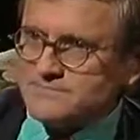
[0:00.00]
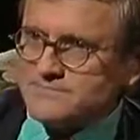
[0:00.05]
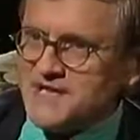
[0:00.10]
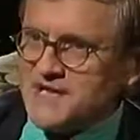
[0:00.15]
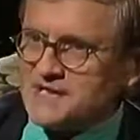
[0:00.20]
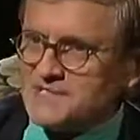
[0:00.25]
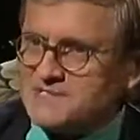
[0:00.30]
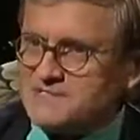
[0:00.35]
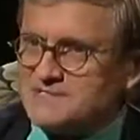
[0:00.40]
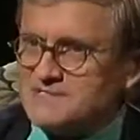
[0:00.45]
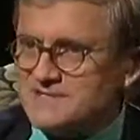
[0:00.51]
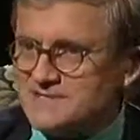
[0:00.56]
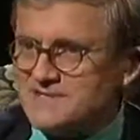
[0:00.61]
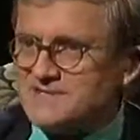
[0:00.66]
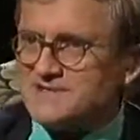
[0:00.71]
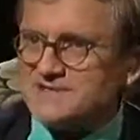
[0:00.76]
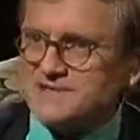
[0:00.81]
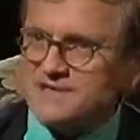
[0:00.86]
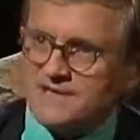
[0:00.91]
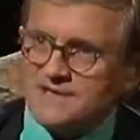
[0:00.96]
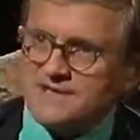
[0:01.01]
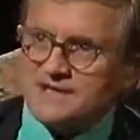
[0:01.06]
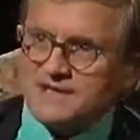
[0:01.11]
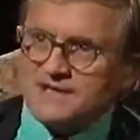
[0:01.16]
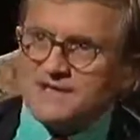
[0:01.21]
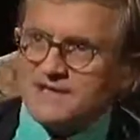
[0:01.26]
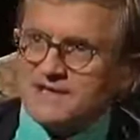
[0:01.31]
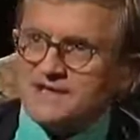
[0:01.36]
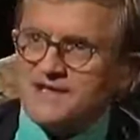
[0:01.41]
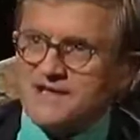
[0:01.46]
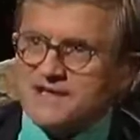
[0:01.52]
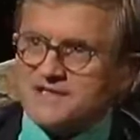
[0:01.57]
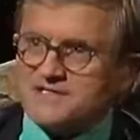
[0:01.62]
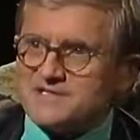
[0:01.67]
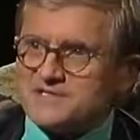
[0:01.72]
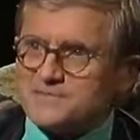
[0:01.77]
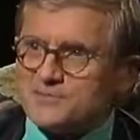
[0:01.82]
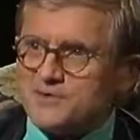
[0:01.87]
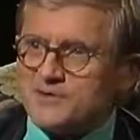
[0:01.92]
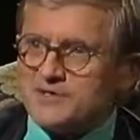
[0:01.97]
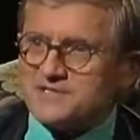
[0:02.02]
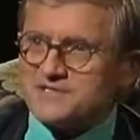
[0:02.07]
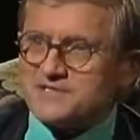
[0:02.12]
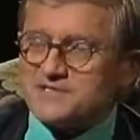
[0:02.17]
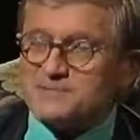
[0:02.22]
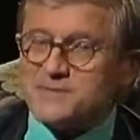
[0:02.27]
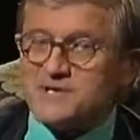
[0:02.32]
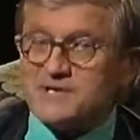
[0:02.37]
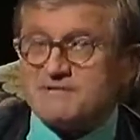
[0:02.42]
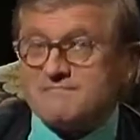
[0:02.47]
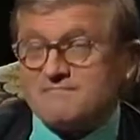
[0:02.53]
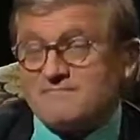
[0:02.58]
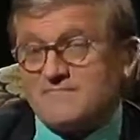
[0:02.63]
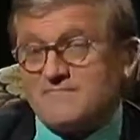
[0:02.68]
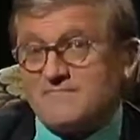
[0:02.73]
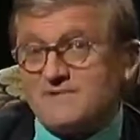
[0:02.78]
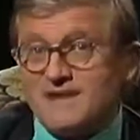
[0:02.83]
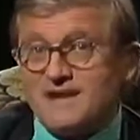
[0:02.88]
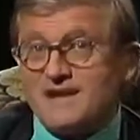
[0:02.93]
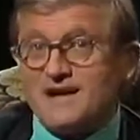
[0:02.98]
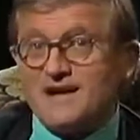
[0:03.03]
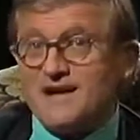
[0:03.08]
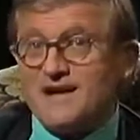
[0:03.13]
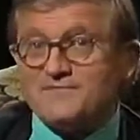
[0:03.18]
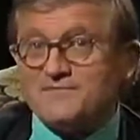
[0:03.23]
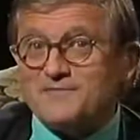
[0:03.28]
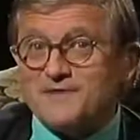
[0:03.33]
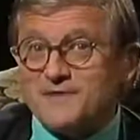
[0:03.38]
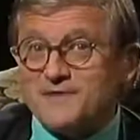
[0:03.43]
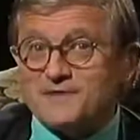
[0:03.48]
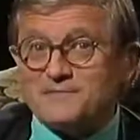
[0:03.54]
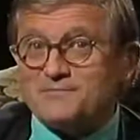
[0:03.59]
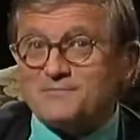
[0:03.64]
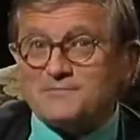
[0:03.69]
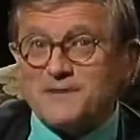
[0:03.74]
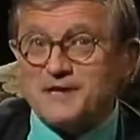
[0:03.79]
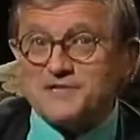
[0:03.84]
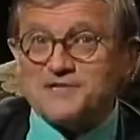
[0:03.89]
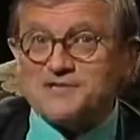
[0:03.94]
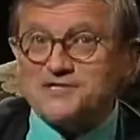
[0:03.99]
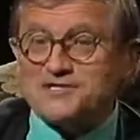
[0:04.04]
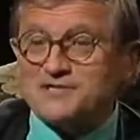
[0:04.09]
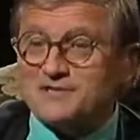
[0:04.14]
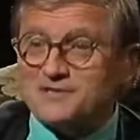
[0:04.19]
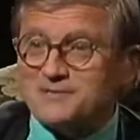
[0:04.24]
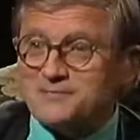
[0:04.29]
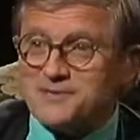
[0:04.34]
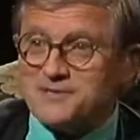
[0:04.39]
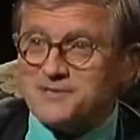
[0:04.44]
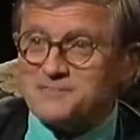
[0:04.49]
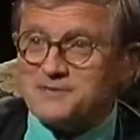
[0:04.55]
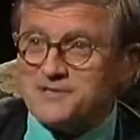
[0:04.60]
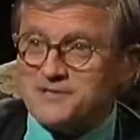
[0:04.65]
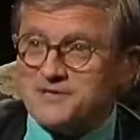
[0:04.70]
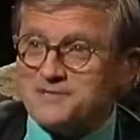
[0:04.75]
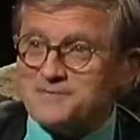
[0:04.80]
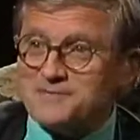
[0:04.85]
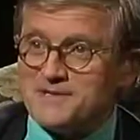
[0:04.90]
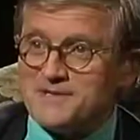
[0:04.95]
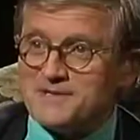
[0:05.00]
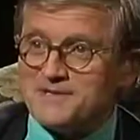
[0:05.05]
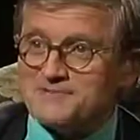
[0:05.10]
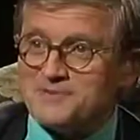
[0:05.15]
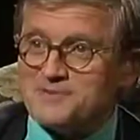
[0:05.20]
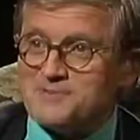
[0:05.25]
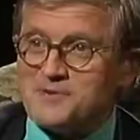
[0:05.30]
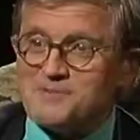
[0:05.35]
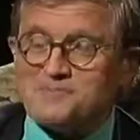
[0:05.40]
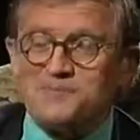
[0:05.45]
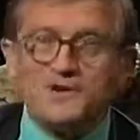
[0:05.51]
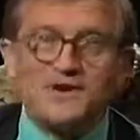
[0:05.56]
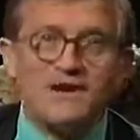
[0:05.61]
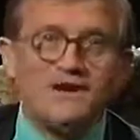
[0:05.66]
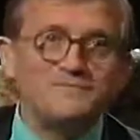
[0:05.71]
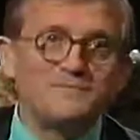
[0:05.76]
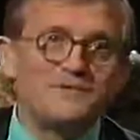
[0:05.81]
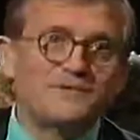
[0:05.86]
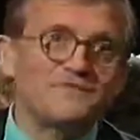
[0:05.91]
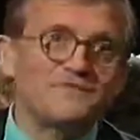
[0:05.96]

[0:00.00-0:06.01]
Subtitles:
Or yes. To be in London then? Yes, it was. I mean, it might still be, but I mean, remember, I'm